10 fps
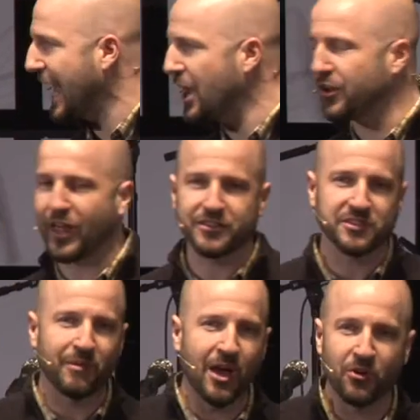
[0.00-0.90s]
out of that
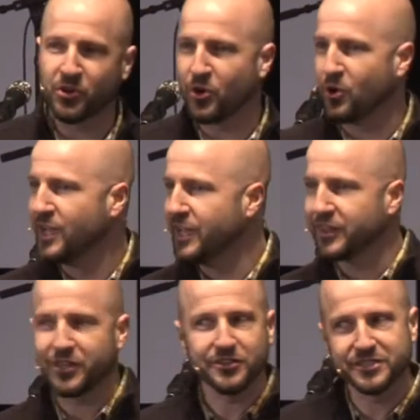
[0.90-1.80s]
somehow and go,
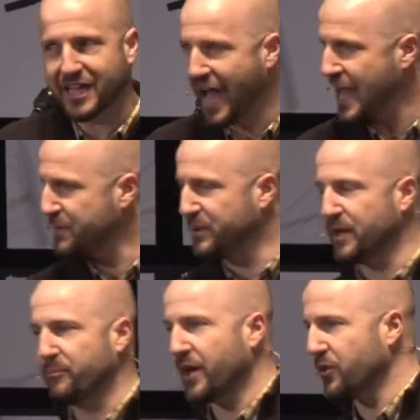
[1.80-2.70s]
there's got to be
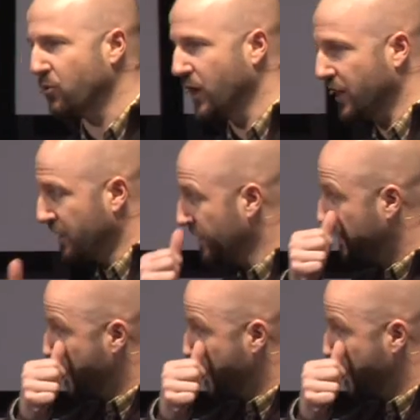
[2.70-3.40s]
a better way?